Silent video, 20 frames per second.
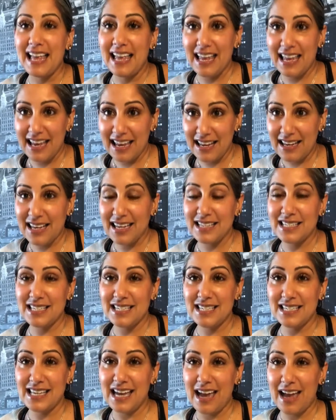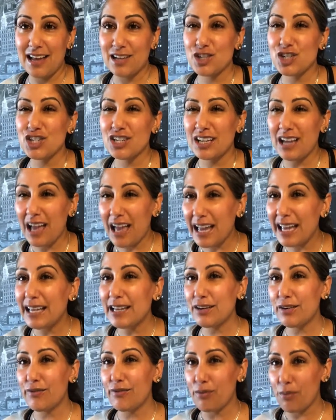in a detached
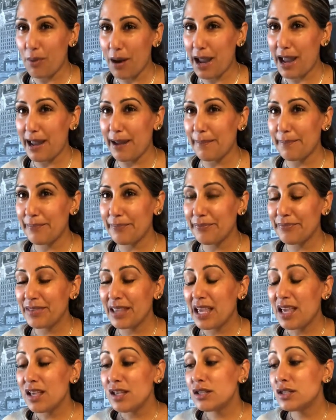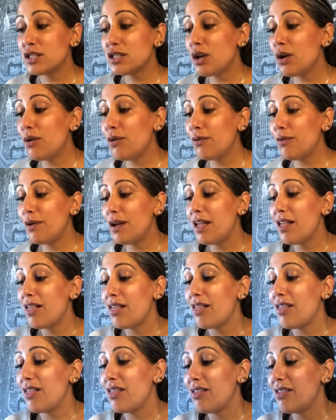kind of way. So
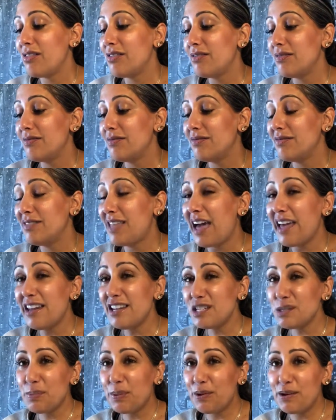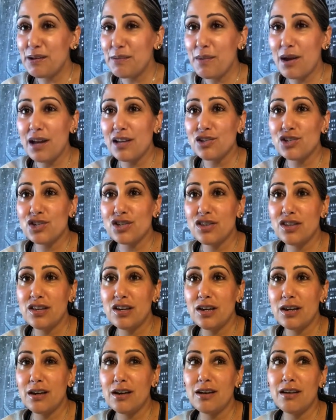that is pretty much
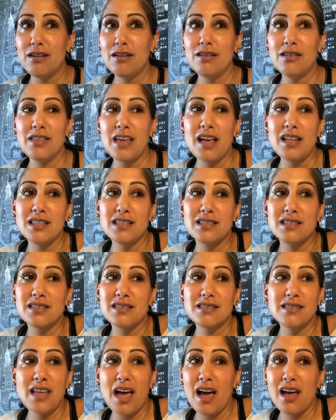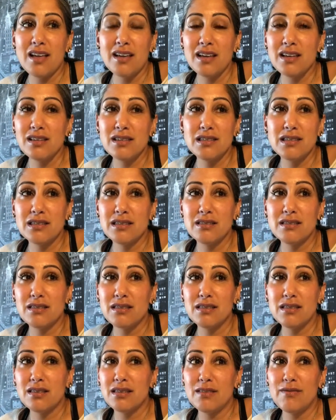that is
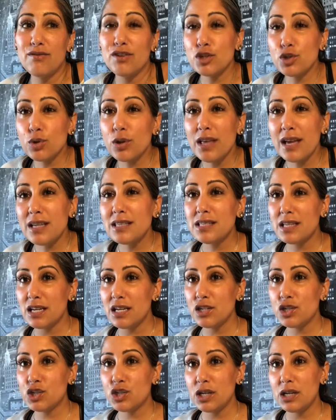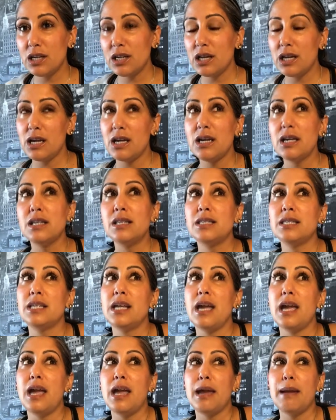visualization is
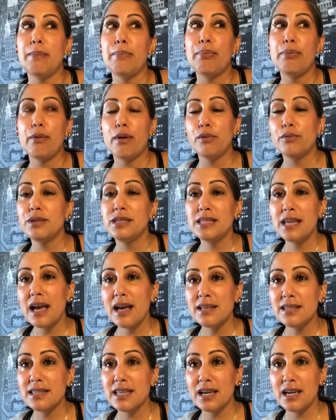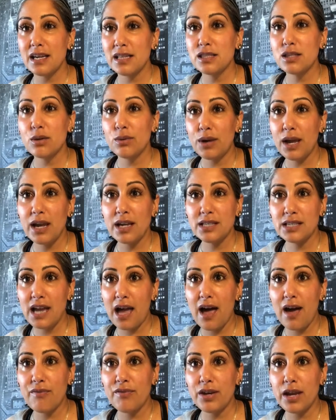a process. Like, it's okay to
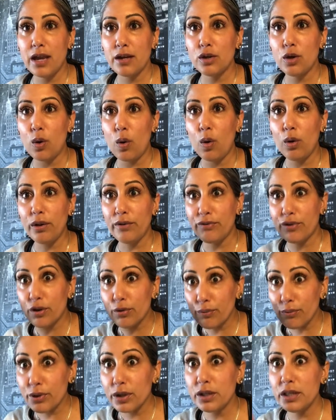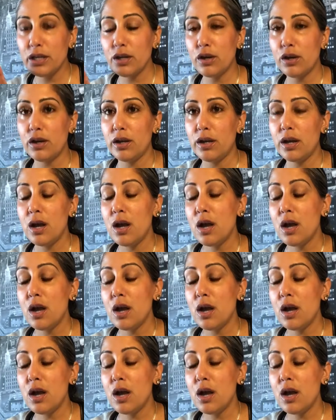have an end goal. If you're really good